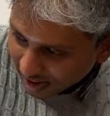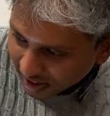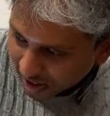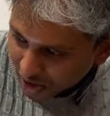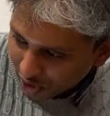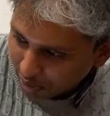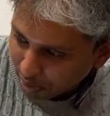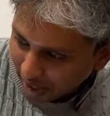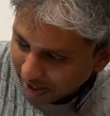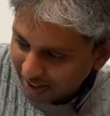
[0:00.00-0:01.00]
Electric
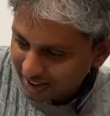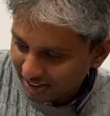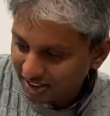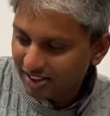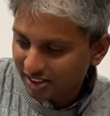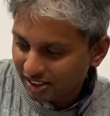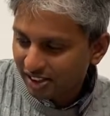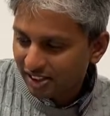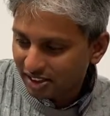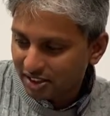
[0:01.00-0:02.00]
blanket.
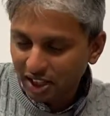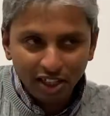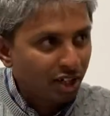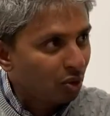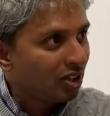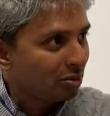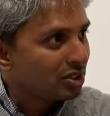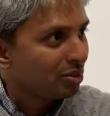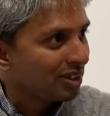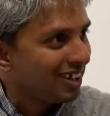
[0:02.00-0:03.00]
It's 10 kilograms,
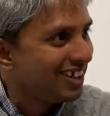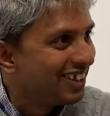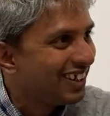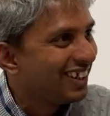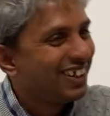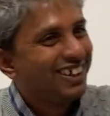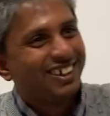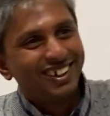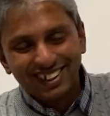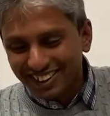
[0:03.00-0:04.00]
definitely.
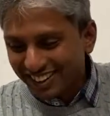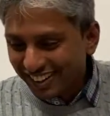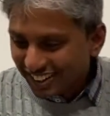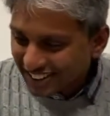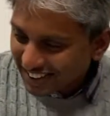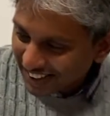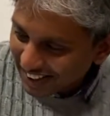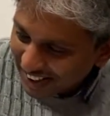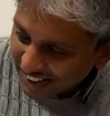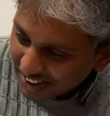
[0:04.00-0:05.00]
Yes.
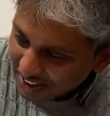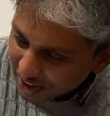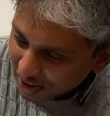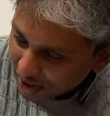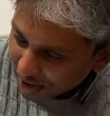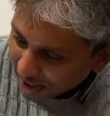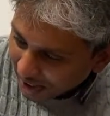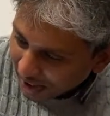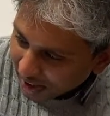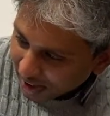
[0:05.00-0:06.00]
So you go
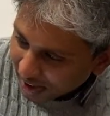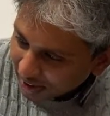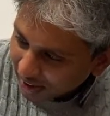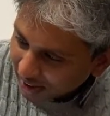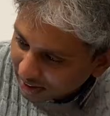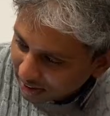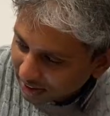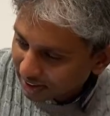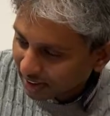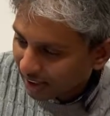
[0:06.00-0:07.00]
there, and then
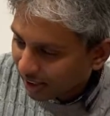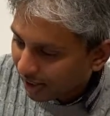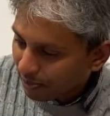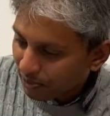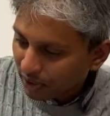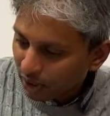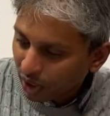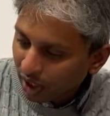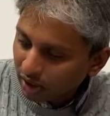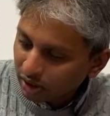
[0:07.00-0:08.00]
you
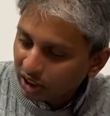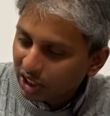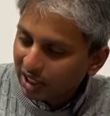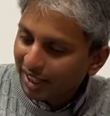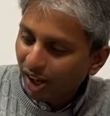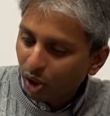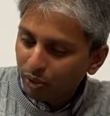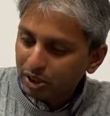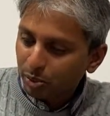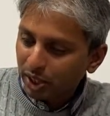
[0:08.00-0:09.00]
can get a lot of
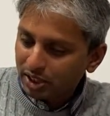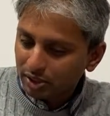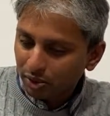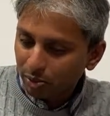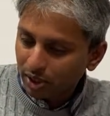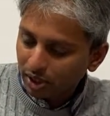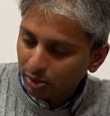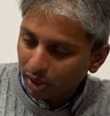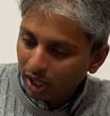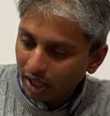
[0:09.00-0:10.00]
inspiration from here.
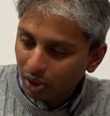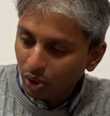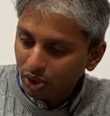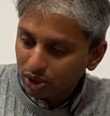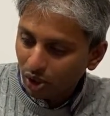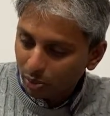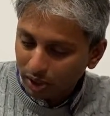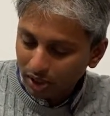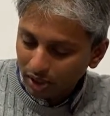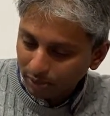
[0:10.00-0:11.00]
But I do not stop
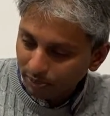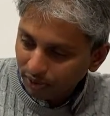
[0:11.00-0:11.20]
here.